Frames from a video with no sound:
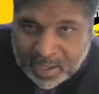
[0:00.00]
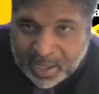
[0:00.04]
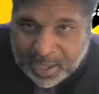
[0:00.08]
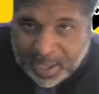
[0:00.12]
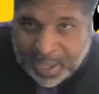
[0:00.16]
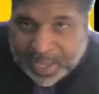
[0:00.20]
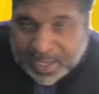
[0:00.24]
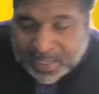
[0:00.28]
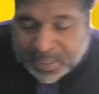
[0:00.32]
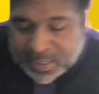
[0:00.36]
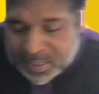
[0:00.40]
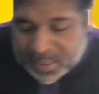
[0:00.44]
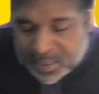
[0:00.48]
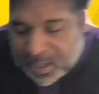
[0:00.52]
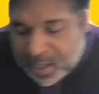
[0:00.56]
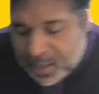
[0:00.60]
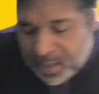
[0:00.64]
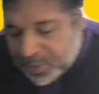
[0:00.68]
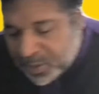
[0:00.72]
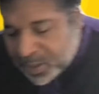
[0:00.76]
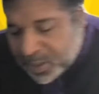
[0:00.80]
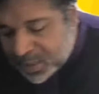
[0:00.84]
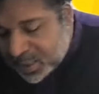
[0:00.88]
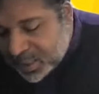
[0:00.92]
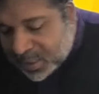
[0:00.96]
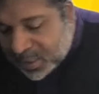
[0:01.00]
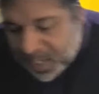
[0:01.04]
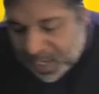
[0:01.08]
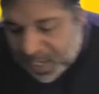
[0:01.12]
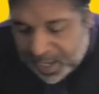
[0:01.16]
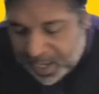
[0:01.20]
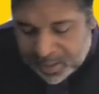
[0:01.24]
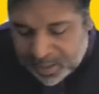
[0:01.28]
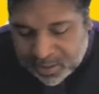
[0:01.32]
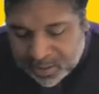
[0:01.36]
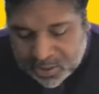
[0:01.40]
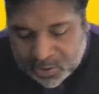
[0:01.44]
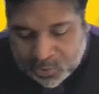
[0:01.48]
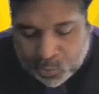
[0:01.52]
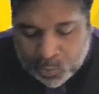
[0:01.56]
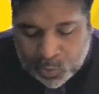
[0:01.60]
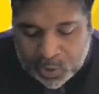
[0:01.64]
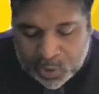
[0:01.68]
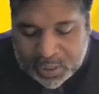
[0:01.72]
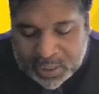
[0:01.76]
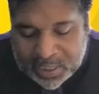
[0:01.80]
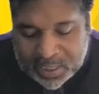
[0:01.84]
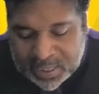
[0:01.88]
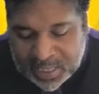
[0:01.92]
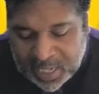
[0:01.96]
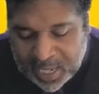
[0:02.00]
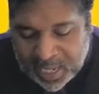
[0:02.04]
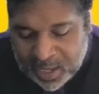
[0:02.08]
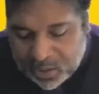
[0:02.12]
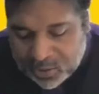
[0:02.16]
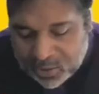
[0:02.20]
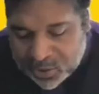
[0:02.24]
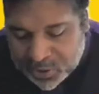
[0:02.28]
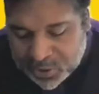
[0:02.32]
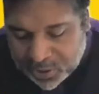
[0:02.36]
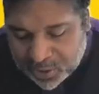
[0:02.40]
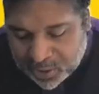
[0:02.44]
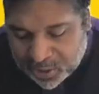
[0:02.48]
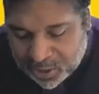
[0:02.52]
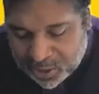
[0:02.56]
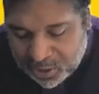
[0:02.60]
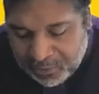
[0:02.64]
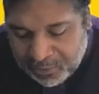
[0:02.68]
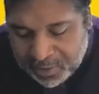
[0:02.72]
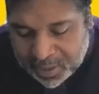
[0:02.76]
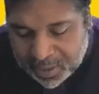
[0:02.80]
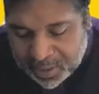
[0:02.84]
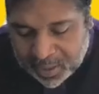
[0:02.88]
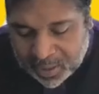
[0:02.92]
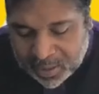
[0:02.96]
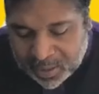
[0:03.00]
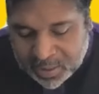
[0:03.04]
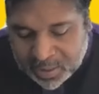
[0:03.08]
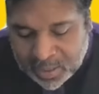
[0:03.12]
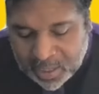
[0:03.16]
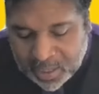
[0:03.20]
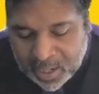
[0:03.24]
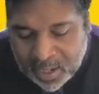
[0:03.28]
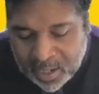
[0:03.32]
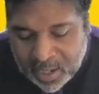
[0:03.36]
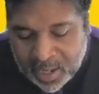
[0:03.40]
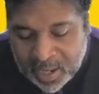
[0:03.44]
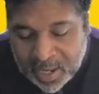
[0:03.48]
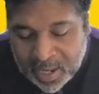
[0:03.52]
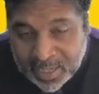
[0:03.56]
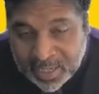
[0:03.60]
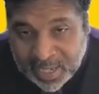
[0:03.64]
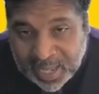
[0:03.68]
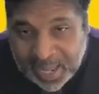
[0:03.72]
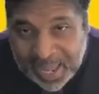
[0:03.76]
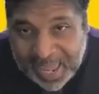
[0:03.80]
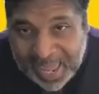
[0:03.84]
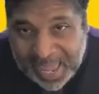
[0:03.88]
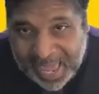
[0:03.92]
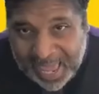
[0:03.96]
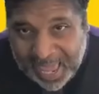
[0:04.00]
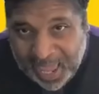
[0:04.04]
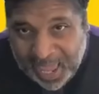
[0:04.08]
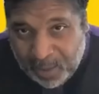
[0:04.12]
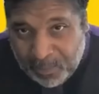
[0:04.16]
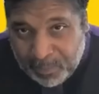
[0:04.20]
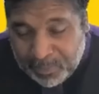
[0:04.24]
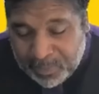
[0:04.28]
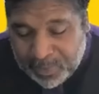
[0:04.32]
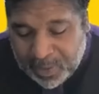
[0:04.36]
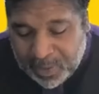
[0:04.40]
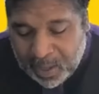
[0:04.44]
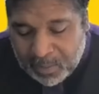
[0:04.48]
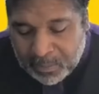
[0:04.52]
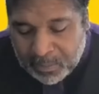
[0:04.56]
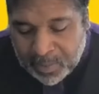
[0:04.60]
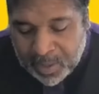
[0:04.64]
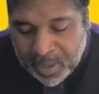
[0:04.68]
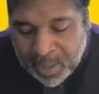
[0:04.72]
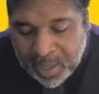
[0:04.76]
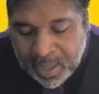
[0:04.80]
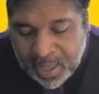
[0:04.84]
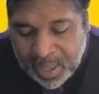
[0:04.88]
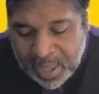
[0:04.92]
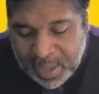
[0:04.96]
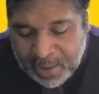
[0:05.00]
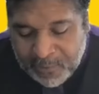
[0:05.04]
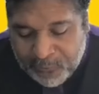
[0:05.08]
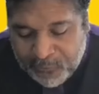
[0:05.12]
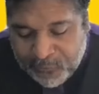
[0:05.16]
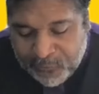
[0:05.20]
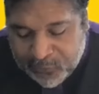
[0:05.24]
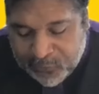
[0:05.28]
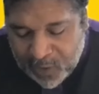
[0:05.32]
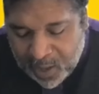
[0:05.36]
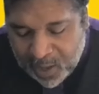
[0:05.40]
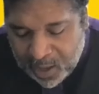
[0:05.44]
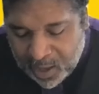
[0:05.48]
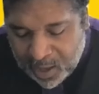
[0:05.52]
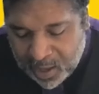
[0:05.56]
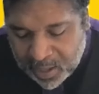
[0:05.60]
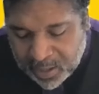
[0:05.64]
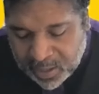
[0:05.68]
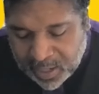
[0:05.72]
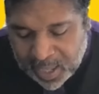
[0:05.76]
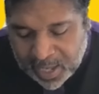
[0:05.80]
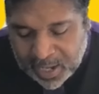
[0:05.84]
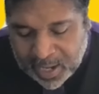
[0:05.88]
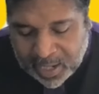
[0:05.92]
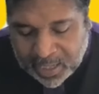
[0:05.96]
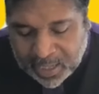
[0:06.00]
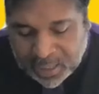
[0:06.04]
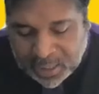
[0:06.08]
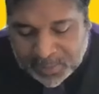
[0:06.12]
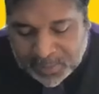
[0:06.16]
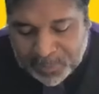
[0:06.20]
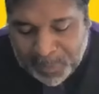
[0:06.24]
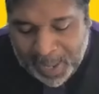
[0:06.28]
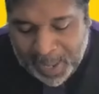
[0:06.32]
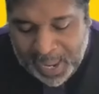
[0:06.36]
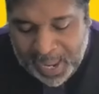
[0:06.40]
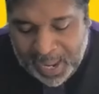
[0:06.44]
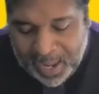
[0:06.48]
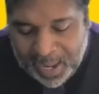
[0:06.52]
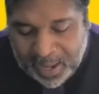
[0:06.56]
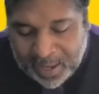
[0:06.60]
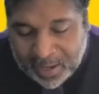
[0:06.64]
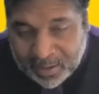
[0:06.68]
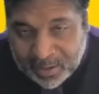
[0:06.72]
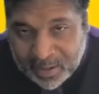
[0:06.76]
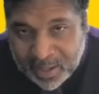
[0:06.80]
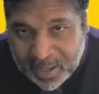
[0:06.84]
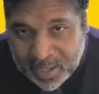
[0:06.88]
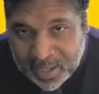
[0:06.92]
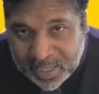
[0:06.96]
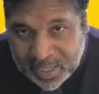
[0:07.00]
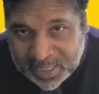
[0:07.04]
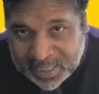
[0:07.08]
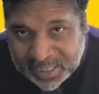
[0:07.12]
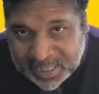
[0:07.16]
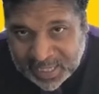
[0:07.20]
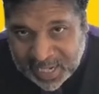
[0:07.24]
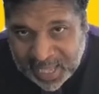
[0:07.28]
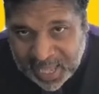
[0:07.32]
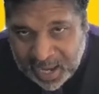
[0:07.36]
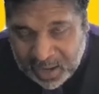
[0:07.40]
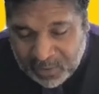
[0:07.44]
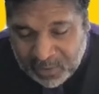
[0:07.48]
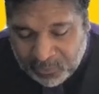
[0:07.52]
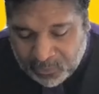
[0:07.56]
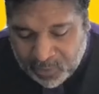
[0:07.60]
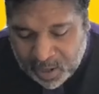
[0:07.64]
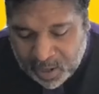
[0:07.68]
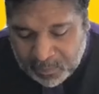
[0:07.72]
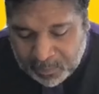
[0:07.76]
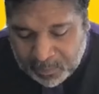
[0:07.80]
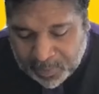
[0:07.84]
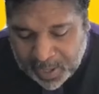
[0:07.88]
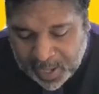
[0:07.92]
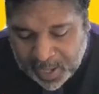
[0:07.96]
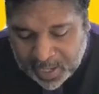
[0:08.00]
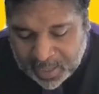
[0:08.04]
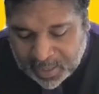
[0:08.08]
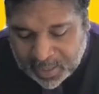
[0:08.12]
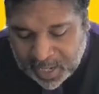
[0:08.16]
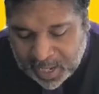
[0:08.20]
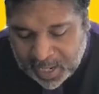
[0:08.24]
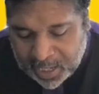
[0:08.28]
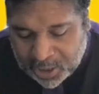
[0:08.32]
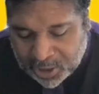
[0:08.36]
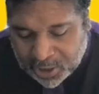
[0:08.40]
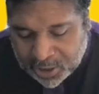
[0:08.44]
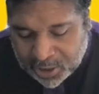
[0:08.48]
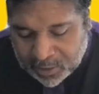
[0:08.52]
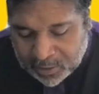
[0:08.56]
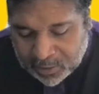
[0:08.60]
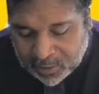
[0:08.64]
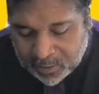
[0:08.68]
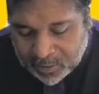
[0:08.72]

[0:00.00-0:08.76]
and Southern states would sell securities to help them fund and expand slave-run plantations.